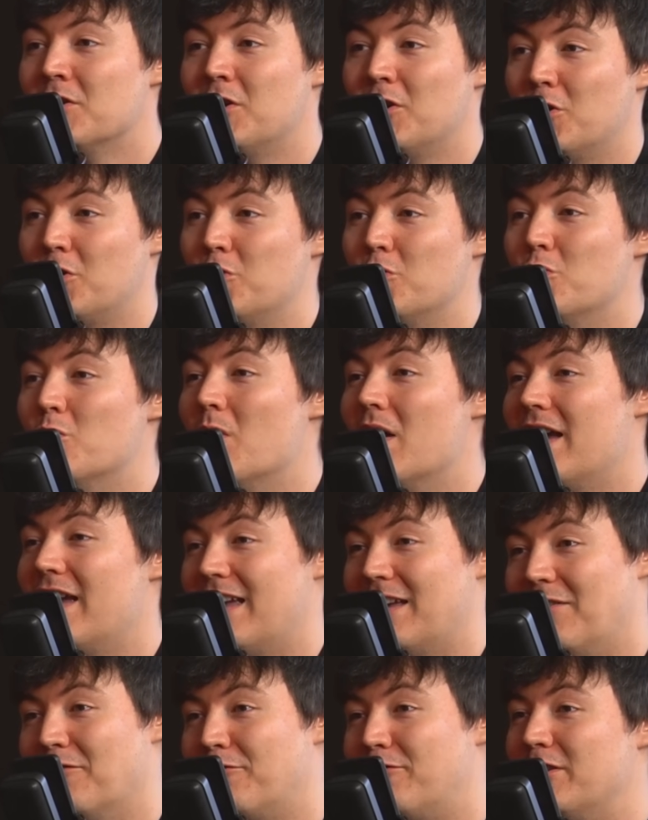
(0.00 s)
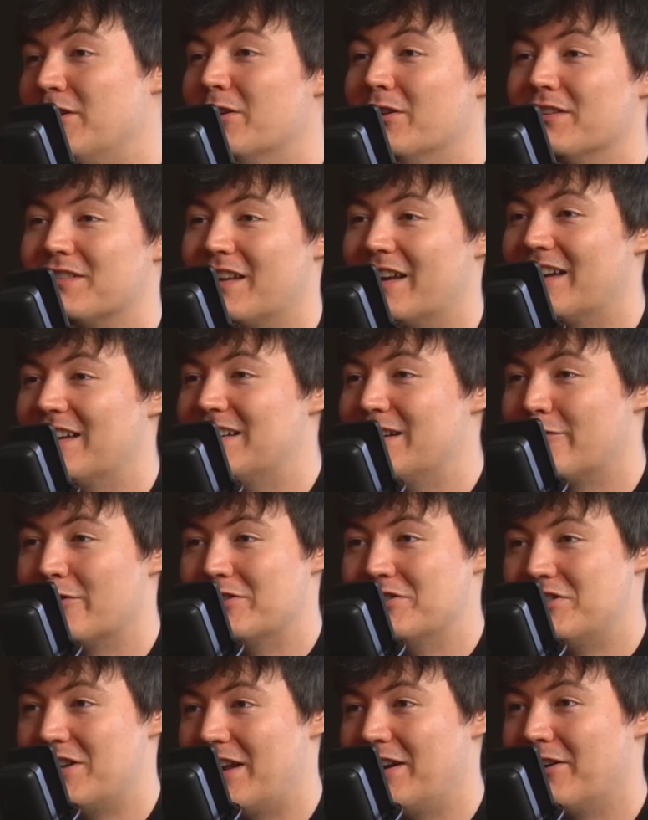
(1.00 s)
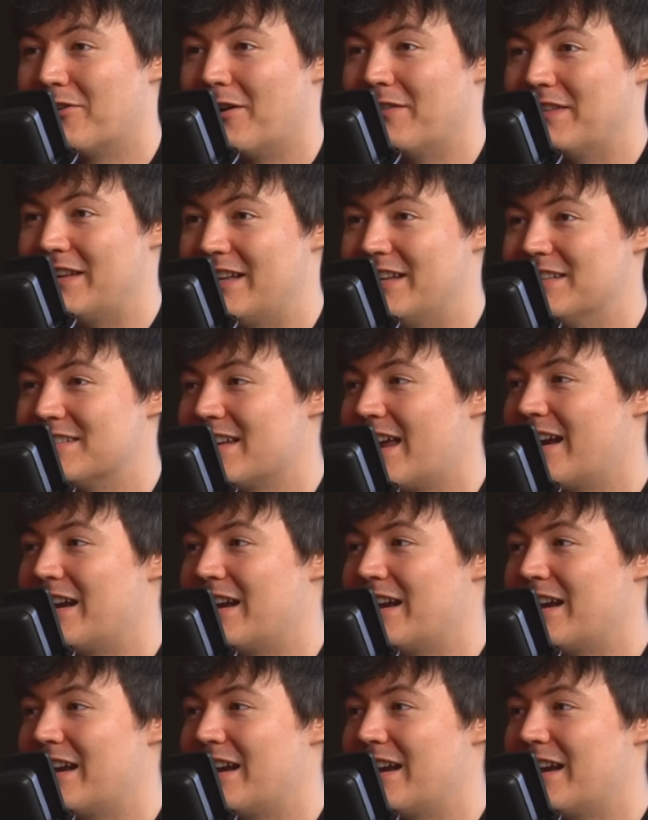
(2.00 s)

who it feels like a different gender on the inside,